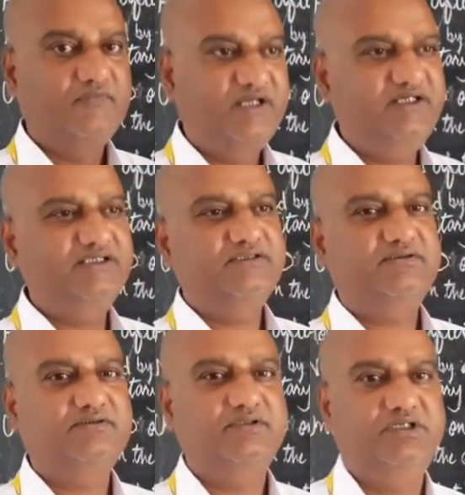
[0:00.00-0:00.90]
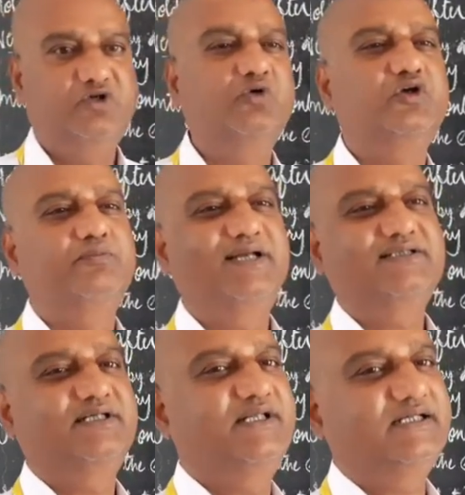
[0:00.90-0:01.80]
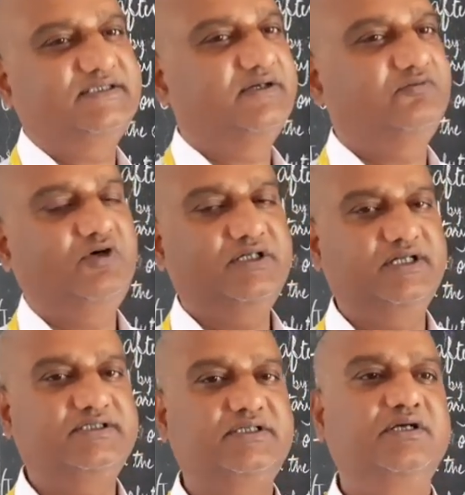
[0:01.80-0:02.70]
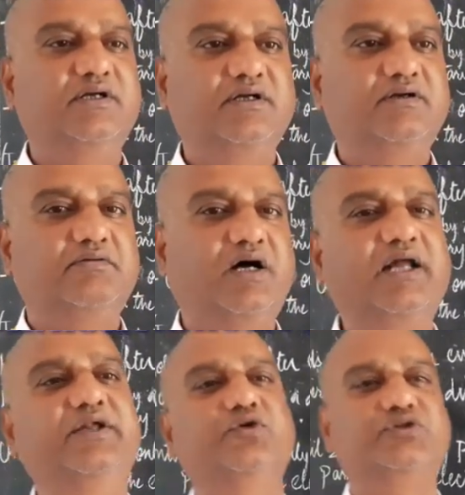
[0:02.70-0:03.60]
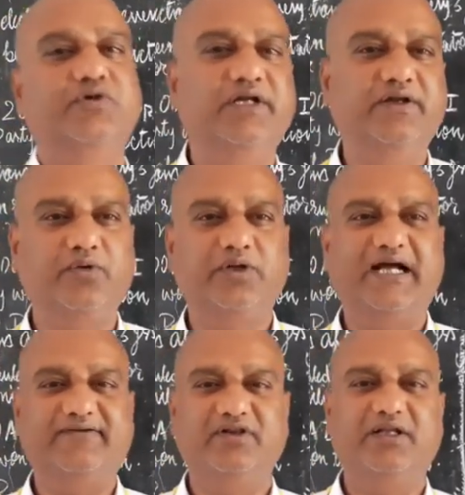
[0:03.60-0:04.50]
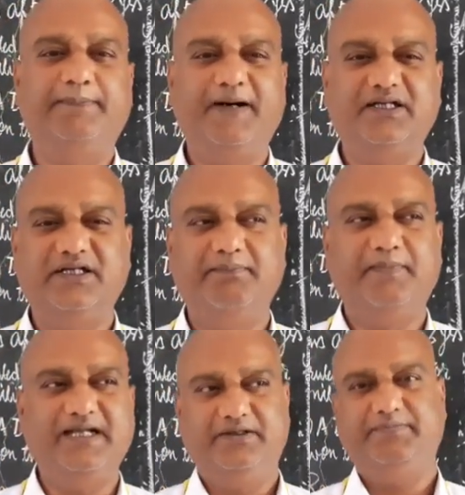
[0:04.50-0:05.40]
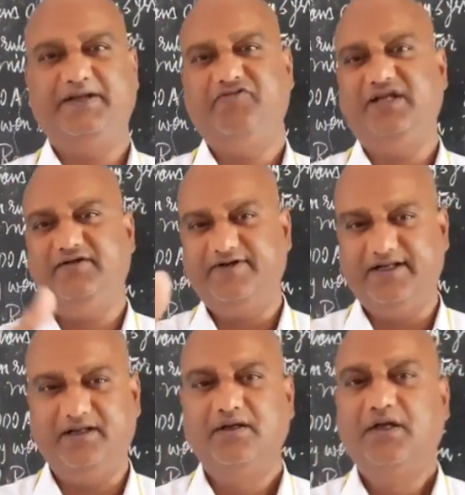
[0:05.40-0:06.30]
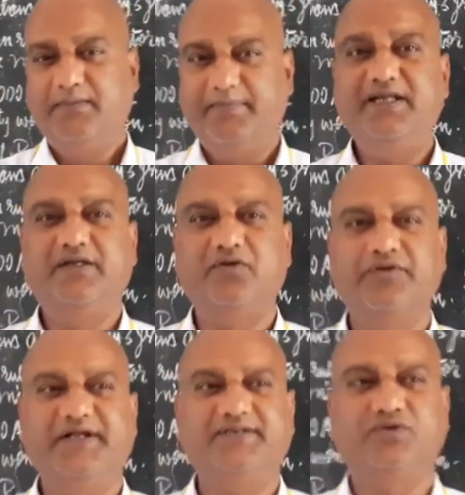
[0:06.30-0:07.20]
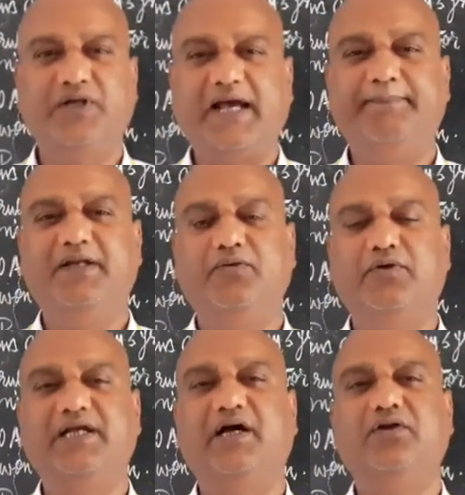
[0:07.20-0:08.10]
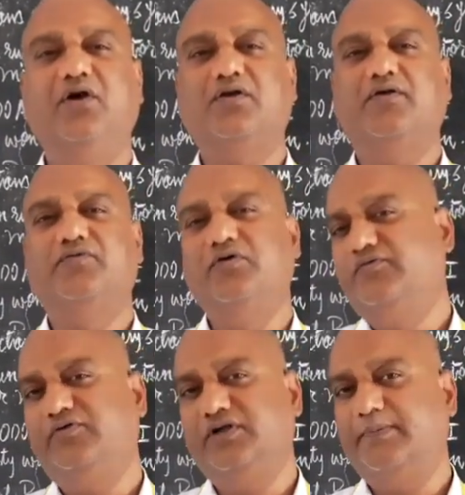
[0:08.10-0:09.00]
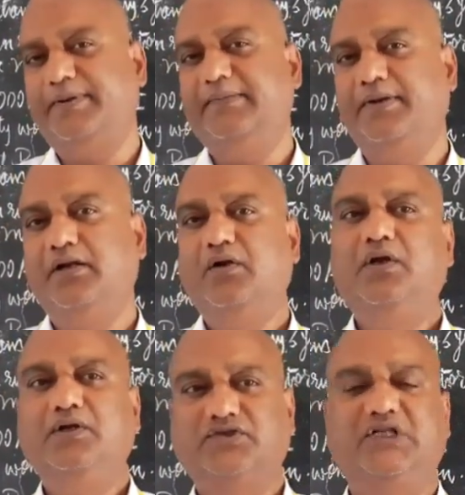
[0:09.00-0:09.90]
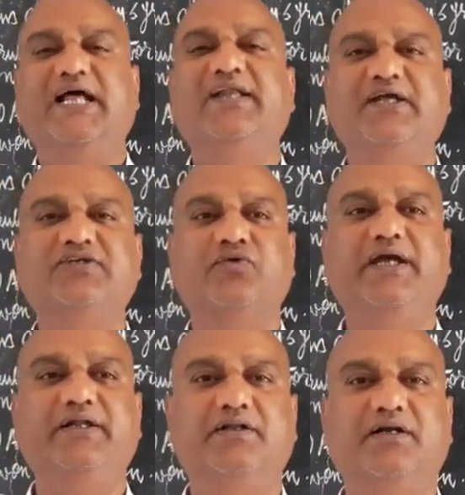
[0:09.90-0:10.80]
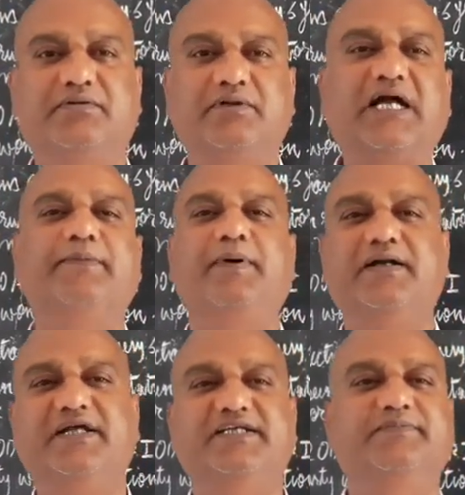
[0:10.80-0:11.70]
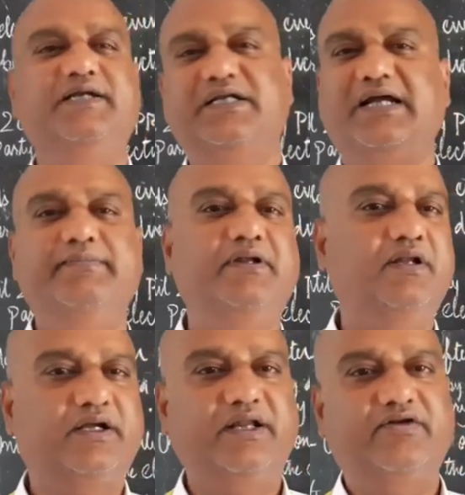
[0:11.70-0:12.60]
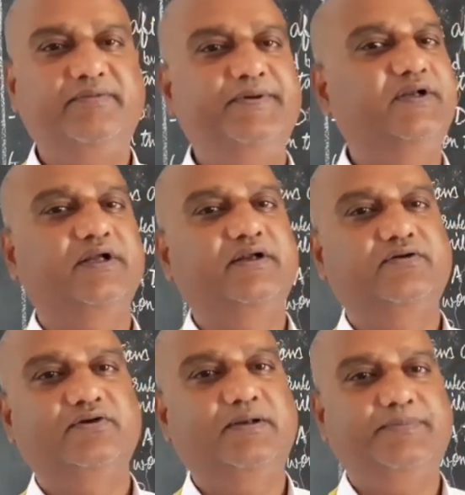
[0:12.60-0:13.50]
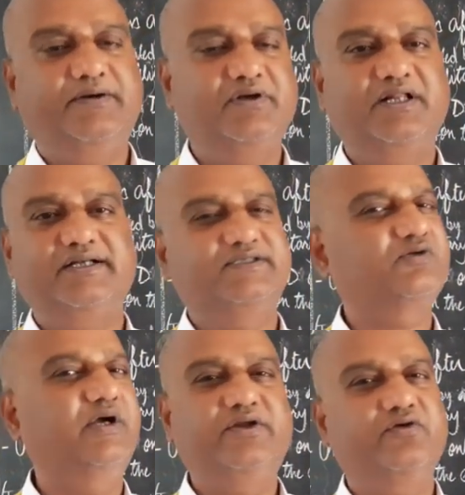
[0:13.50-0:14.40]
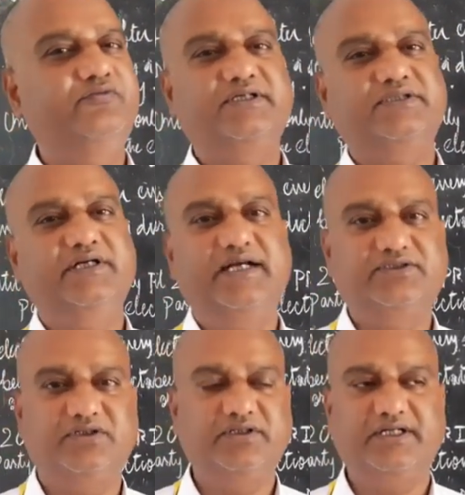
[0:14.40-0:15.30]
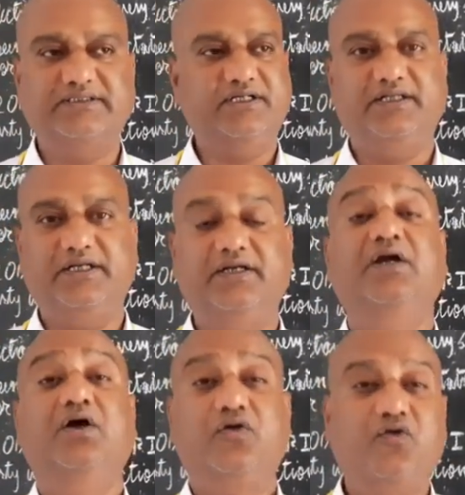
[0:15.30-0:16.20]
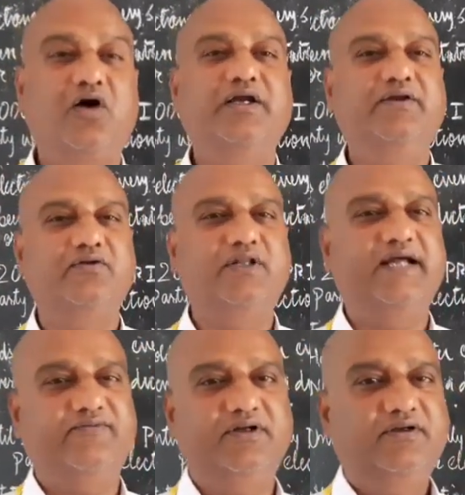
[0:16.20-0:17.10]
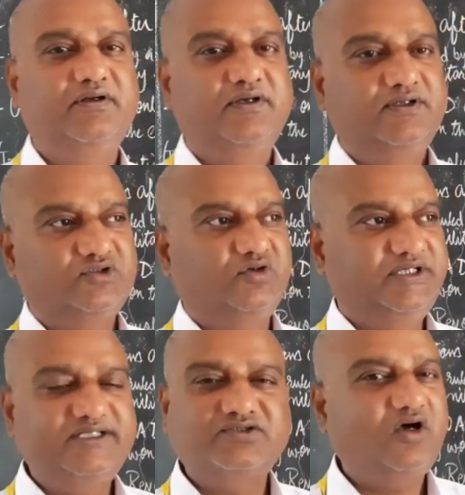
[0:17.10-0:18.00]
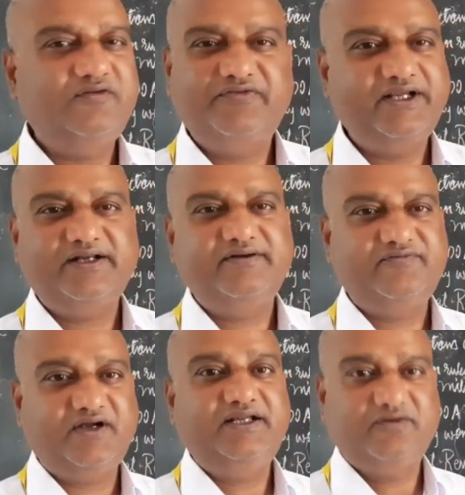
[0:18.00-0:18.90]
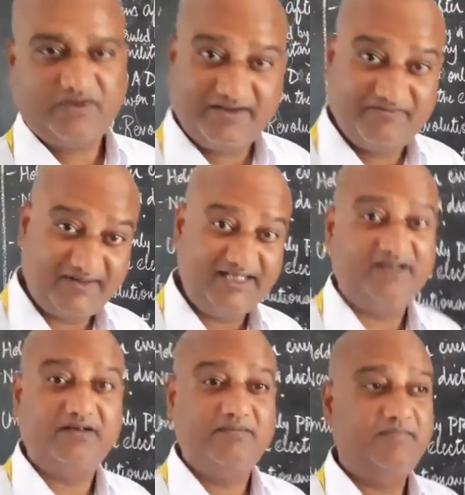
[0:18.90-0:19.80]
It is, you may say that, sir, what is unusual into that one? The party might be very, very meritorious, would have been doing a lot of good for the people. So that is why that party has been time and again repeating into the power. That is quite obvious and natural. There is nothing wrong into that one. So it is all fair and fine. Okay, fine.